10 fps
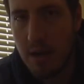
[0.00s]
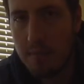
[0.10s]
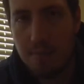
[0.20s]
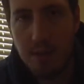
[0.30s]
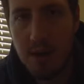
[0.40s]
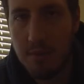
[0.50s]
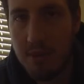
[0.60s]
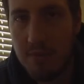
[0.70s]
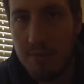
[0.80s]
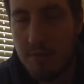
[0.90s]

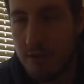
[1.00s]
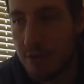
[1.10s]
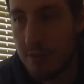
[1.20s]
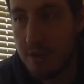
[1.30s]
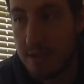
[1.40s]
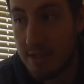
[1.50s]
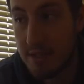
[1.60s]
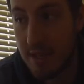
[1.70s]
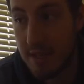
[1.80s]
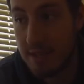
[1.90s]
probably for the reason
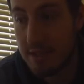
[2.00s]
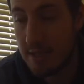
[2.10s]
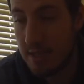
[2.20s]
that